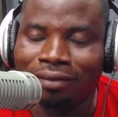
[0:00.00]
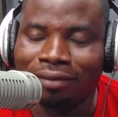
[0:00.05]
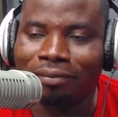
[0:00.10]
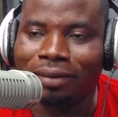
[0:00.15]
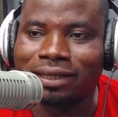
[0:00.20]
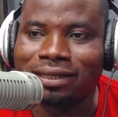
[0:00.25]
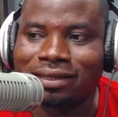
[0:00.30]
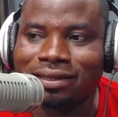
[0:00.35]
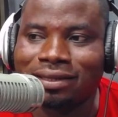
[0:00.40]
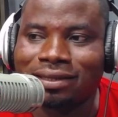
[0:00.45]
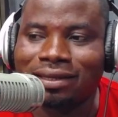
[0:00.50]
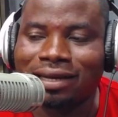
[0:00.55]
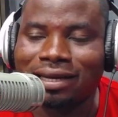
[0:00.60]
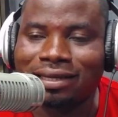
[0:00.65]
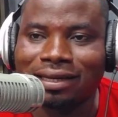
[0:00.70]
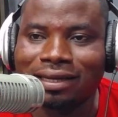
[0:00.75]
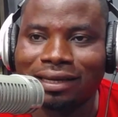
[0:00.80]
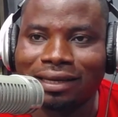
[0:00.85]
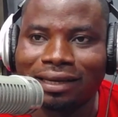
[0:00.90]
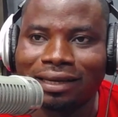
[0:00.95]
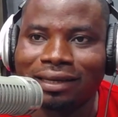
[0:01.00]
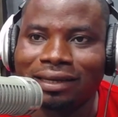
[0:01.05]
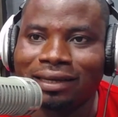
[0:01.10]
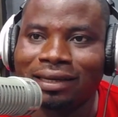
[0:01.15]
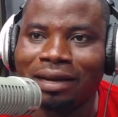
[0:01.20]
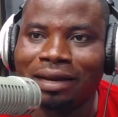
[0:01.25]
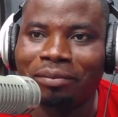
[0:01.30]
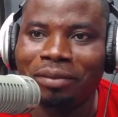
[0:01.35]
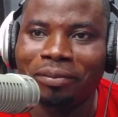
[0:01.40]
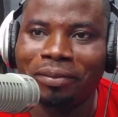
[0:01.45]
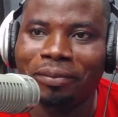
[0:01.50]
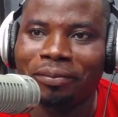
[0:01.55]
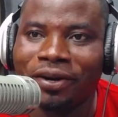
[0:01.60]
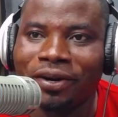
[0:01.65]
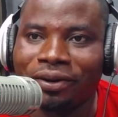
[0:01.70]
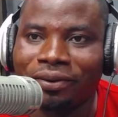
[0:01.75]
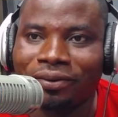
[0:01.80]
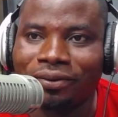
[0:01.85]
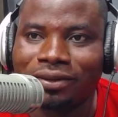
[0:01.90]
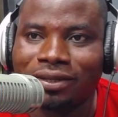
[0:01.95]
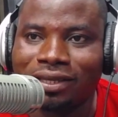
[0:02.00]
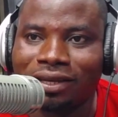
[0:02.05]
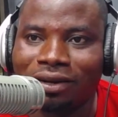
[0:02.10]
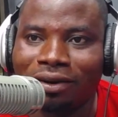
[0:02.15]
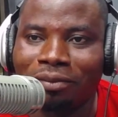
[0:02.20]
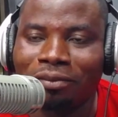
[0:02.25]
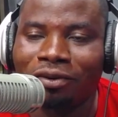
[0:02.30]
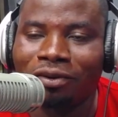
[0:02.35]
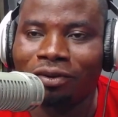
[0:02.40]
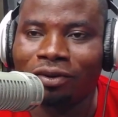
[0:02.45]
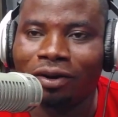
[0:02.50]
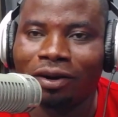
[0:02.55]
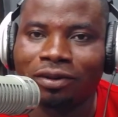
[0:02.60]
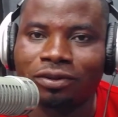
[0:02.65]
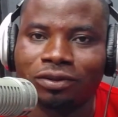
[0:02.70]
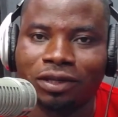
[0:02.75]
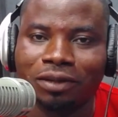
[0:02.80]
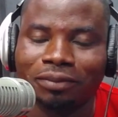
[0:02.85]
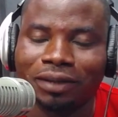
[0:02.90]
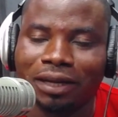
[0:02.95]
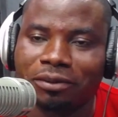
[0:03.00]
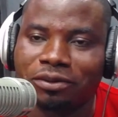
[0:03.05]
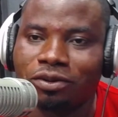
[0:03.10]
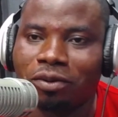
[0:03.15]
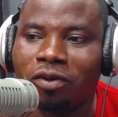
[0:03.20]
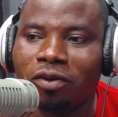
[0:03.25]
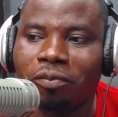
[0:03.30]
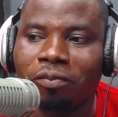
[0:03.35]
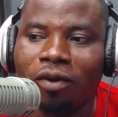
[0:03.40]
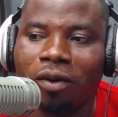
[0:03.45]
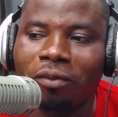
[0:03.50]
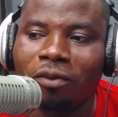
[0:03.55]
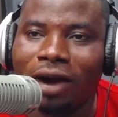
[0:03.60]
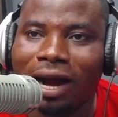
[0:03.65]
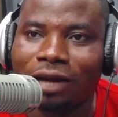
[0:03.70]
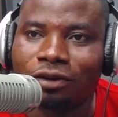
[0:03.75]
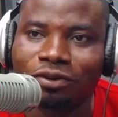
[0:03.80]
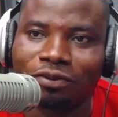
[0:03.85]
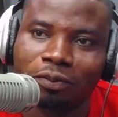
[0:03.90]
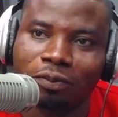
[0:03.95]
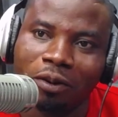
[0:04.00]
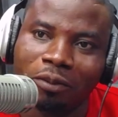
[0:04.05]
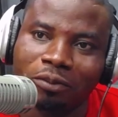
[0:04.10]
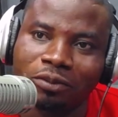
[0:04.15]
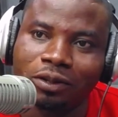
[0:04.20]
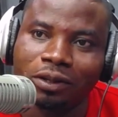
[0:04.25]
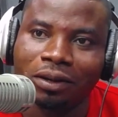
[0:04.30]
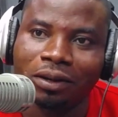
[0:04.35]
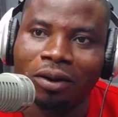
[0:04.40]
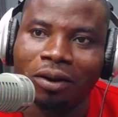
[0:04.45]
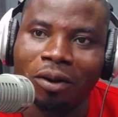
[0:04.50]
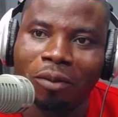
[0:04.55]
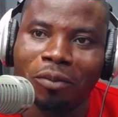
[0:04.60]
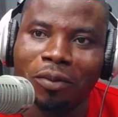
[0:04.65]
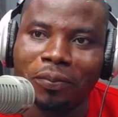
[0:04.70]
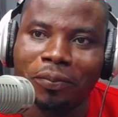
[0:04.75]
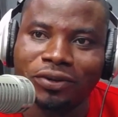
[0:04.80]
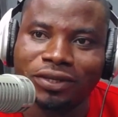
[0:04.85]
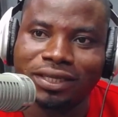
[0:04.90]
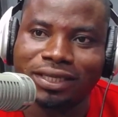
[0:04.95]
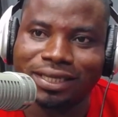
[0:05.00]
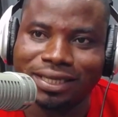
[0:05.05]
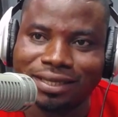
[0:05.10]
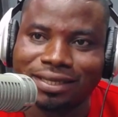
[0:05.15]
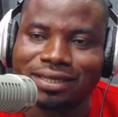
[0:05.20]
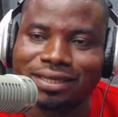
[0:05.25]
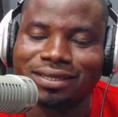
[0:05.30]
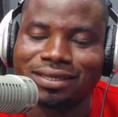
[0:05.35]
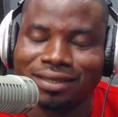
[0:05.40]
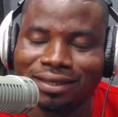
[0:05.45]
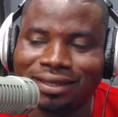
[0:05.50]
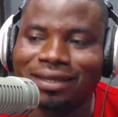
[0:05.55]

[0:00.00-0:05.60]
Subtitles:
but as a nyame be break out ya omo no sometimes omo bo omo out of omo positions